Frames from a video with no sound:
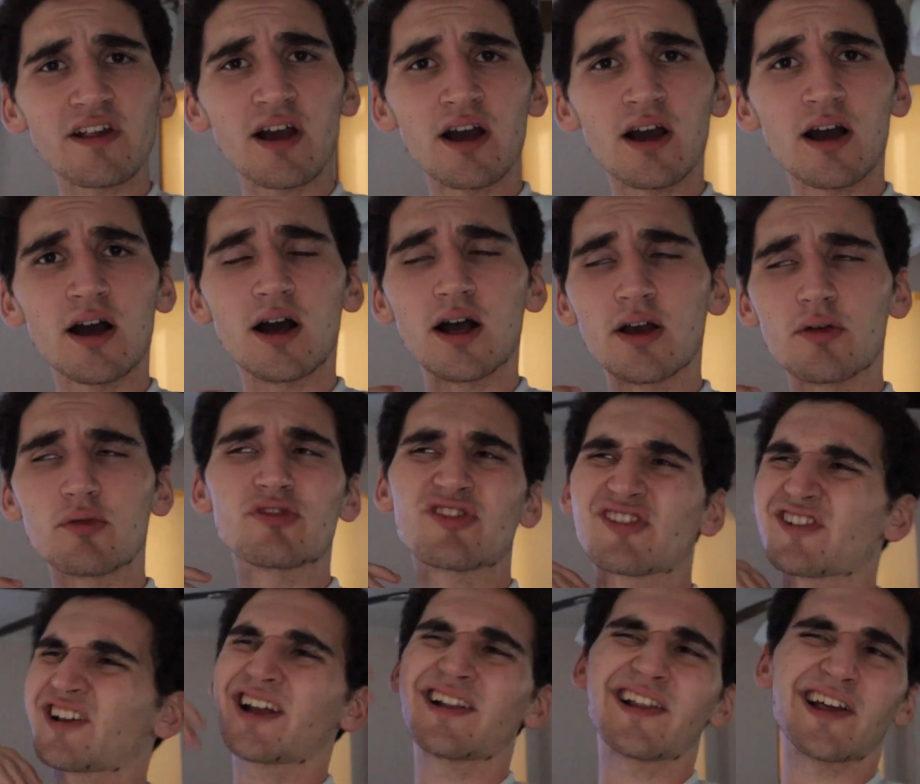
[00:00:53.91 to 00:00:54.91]
It was
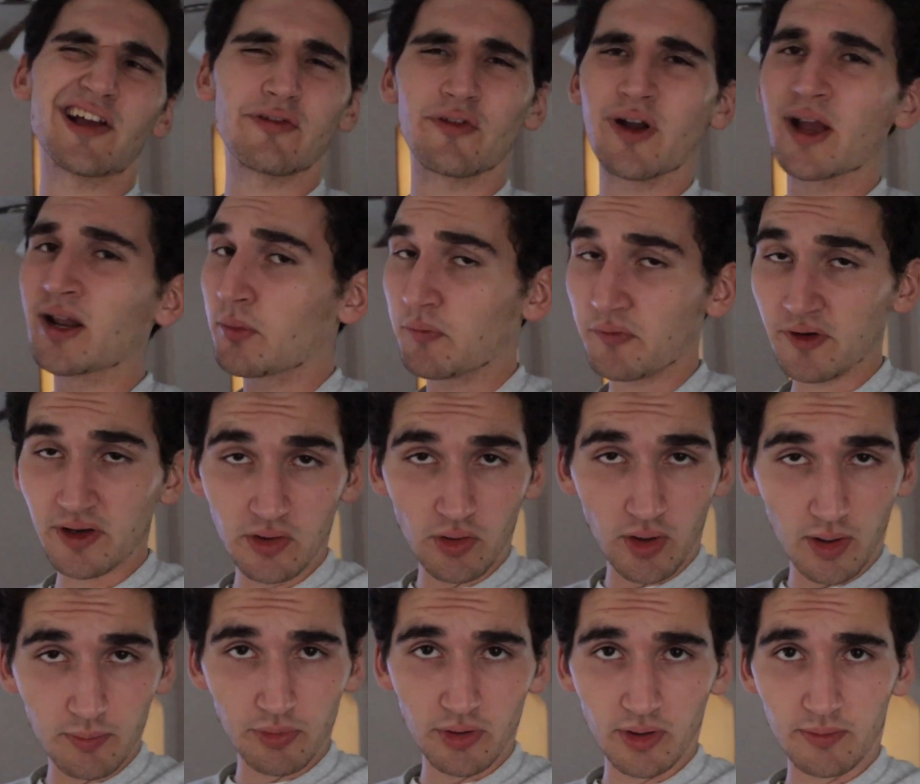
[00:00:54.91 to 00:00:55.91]
just kind of like a random
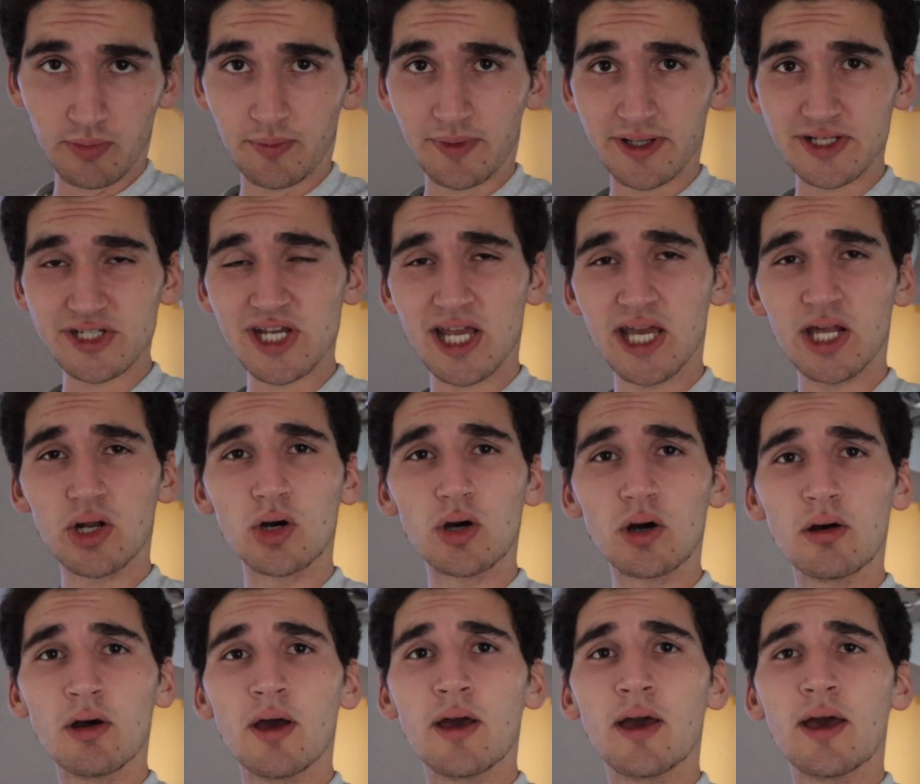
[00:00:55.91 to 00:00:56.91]
video I put up on my
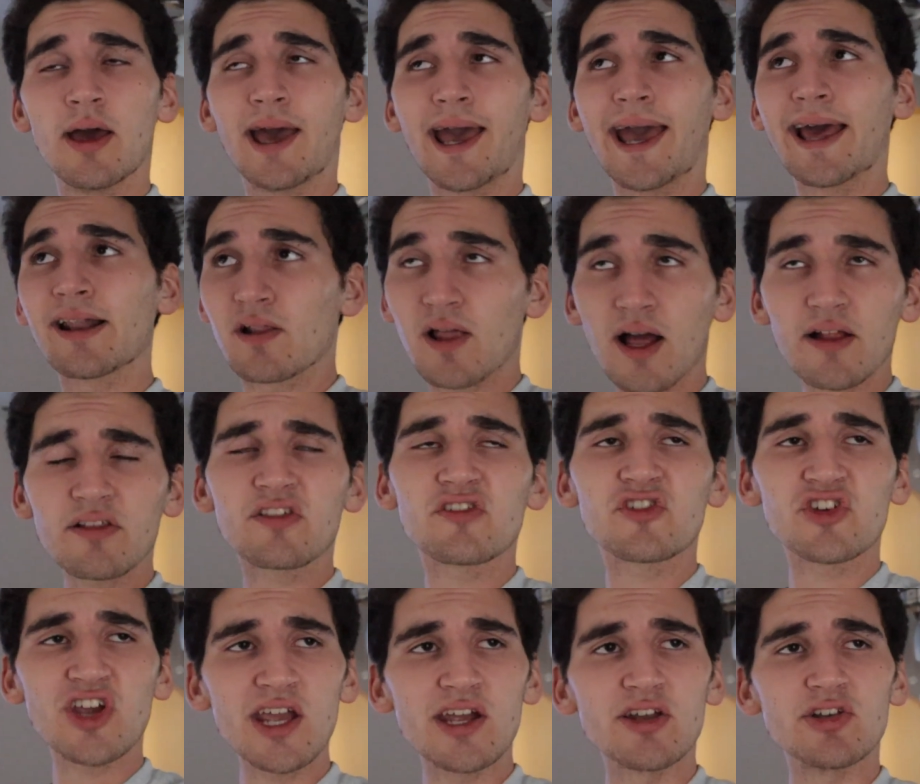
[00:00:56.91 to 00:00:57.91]
channel, and a lot's
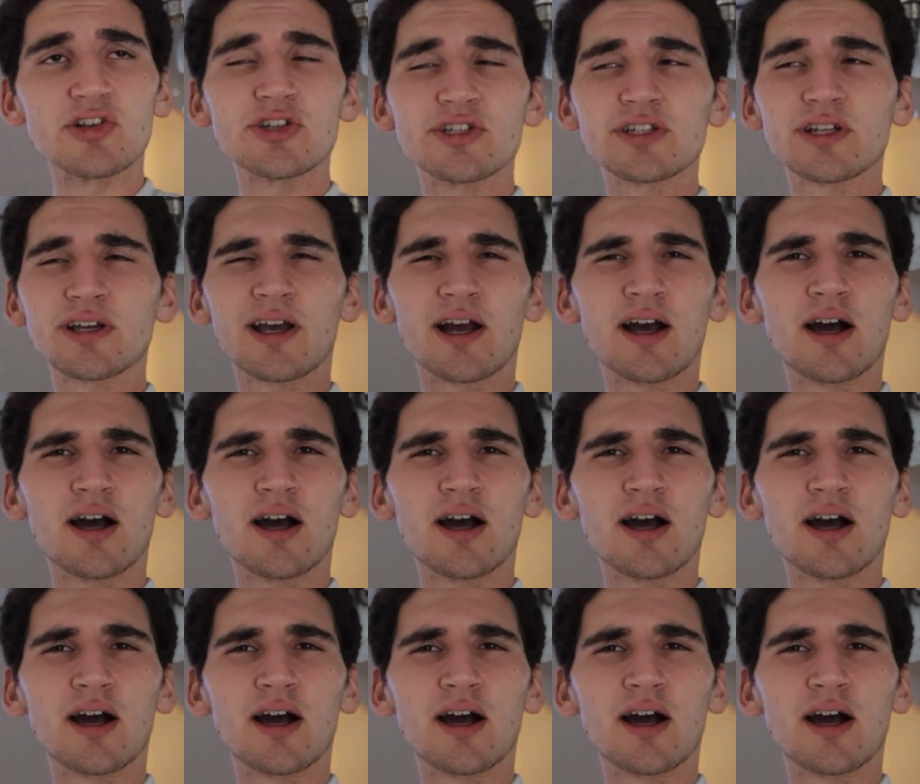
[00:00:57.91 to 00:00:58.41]
changed.